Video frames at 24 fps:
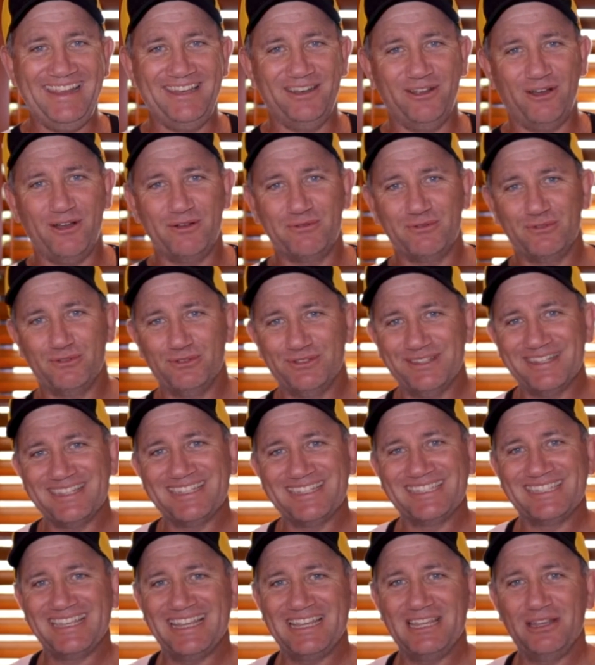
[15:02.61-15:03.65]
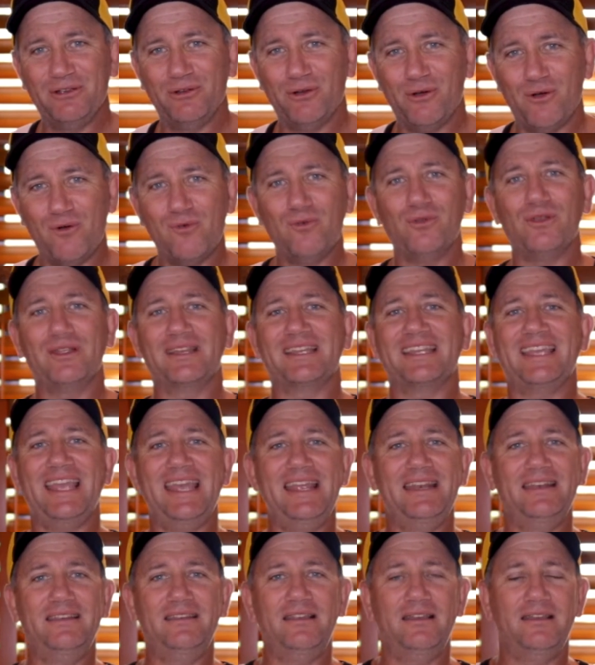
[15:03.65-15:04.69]
and I will see you all
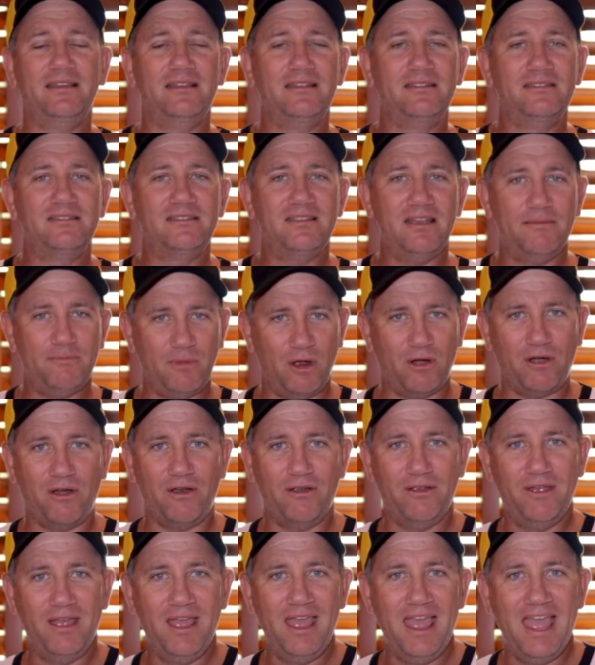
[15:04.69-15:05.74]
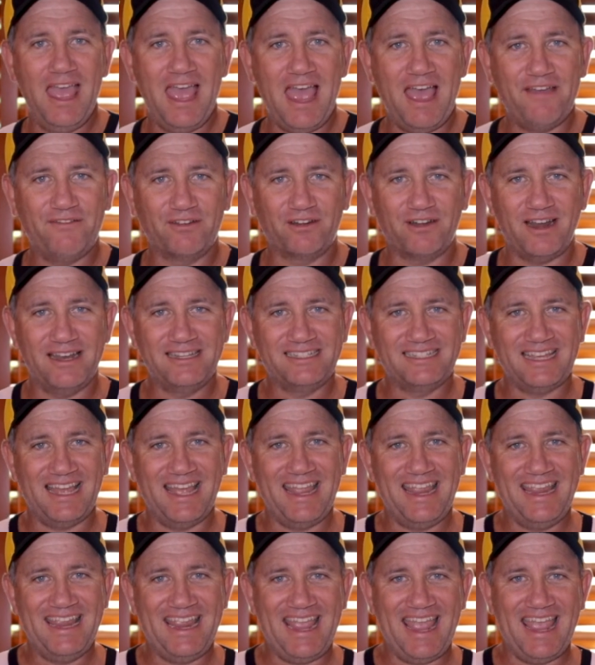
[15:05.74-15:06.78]
again tomorrow. Have a great
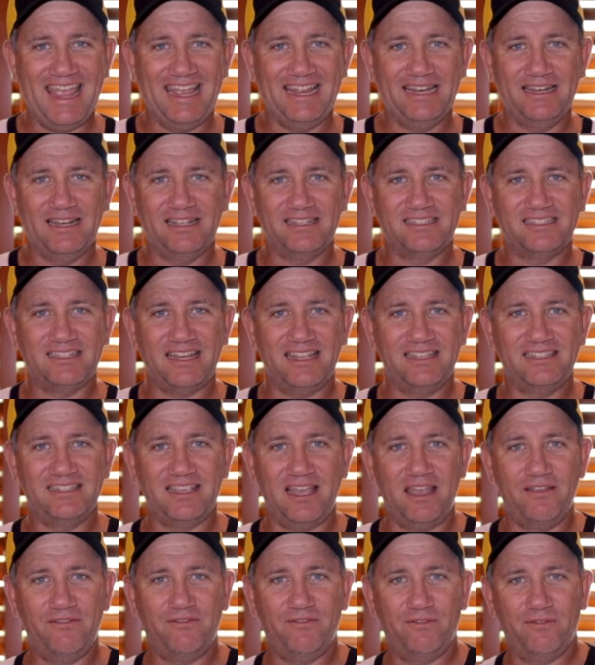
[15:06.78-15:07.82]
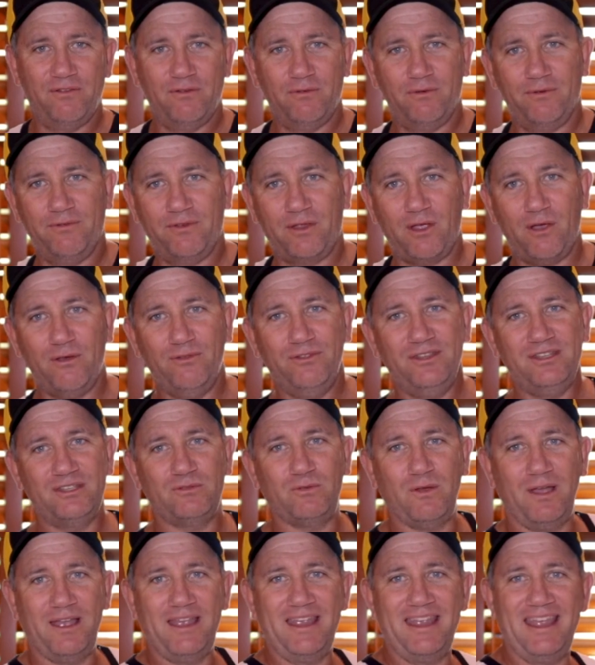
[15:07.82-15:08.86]
day and stay safe. We're going
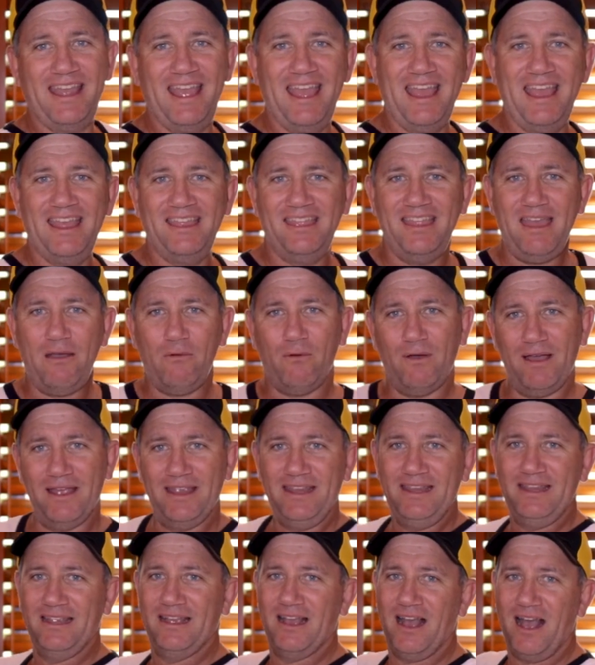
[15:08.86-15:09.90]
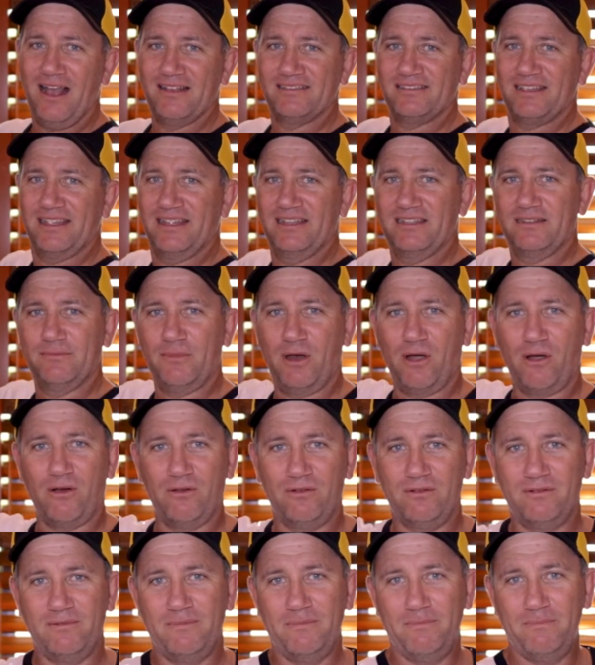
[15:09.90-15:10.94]
this way. That way, I'll see you tomorrow.
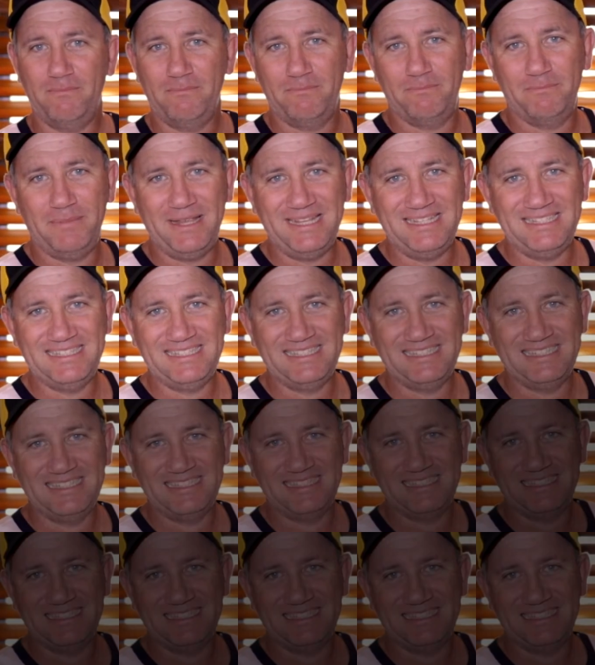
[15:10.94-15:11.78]
Peace.